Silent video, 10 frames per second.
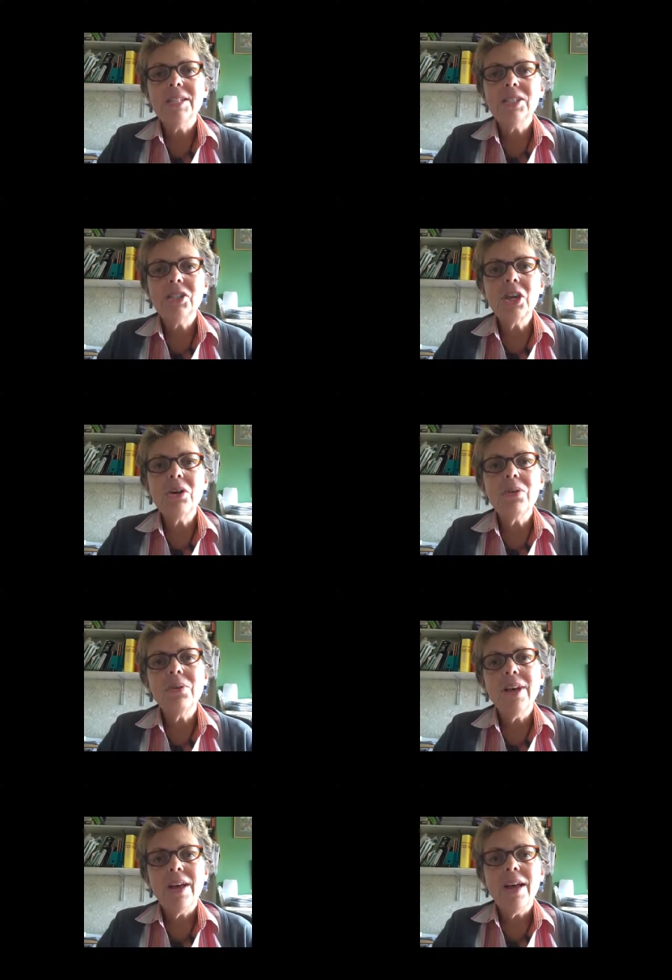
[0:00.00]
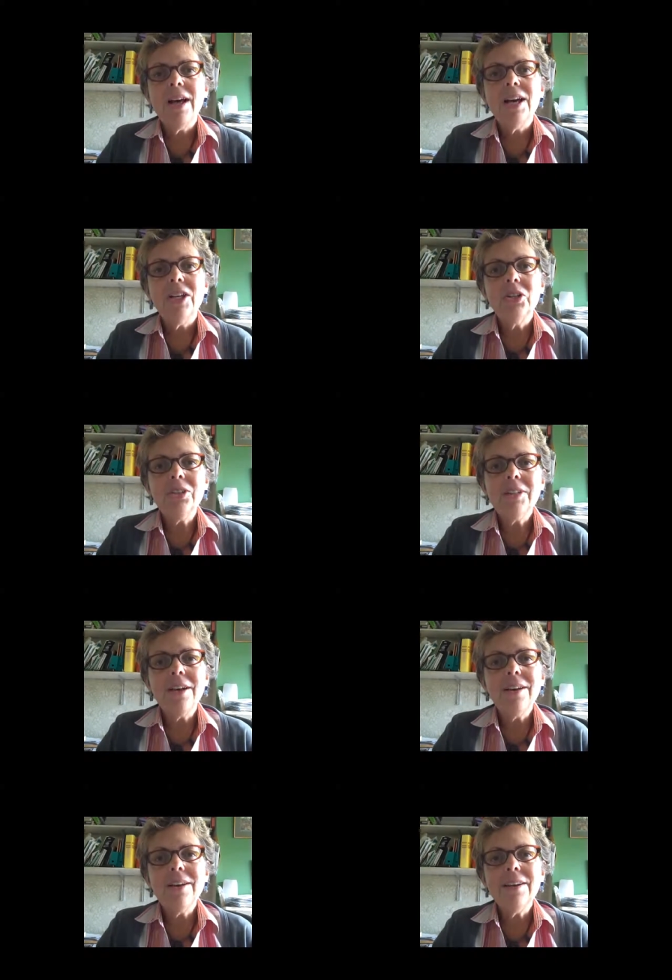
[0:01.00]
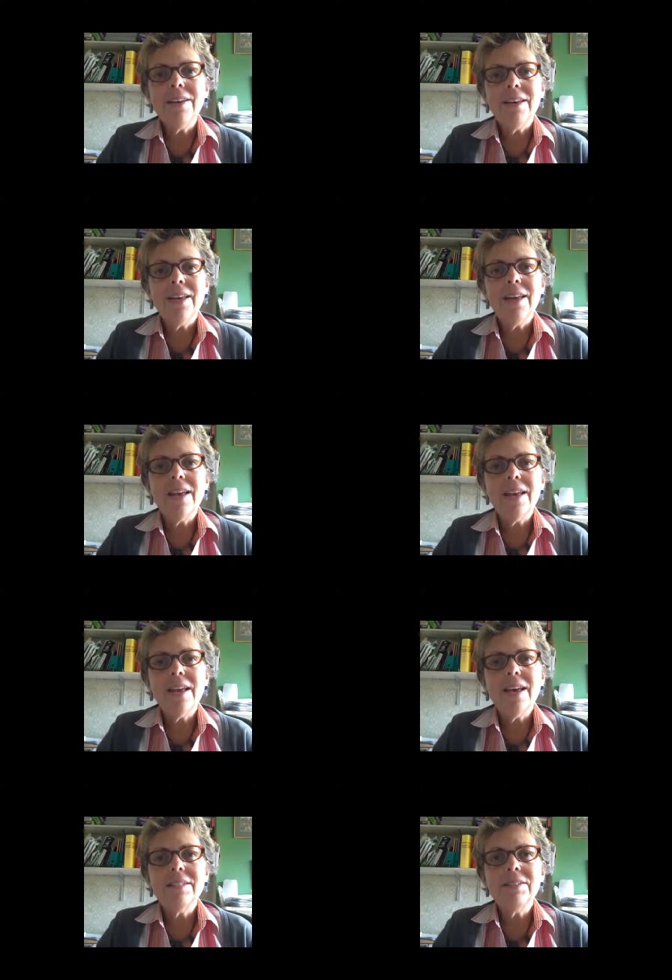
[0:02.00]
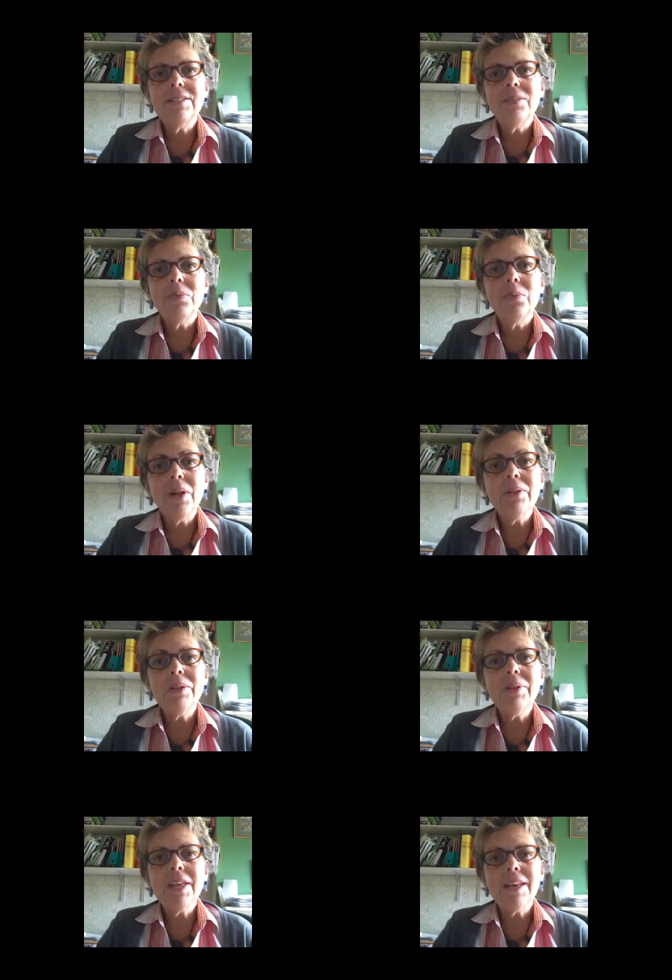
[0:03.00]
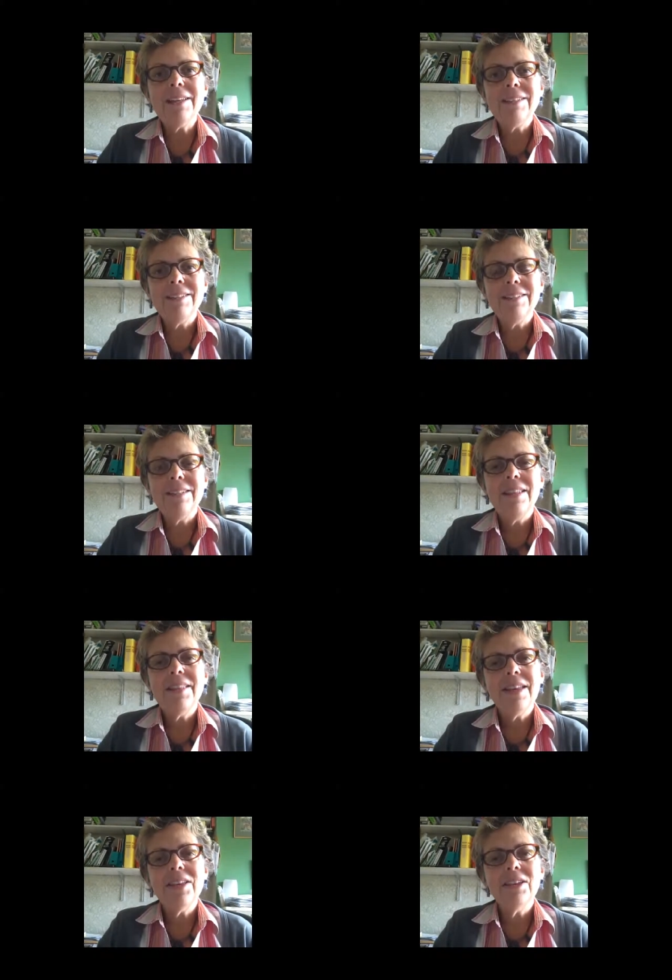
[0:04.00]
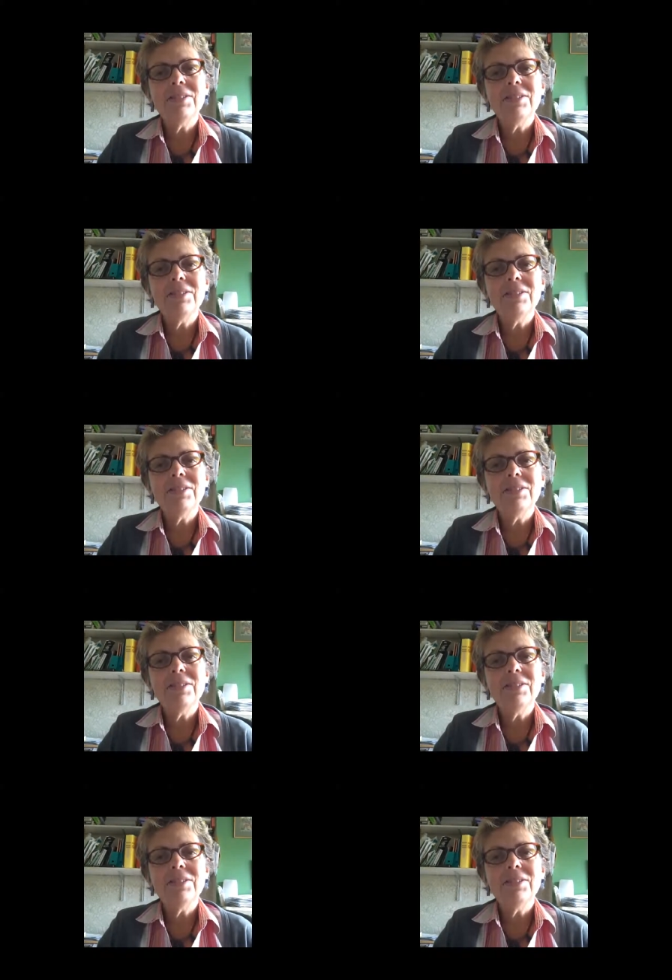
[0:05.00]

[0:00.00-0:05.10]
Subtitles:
So, good luck and welcome again. Thank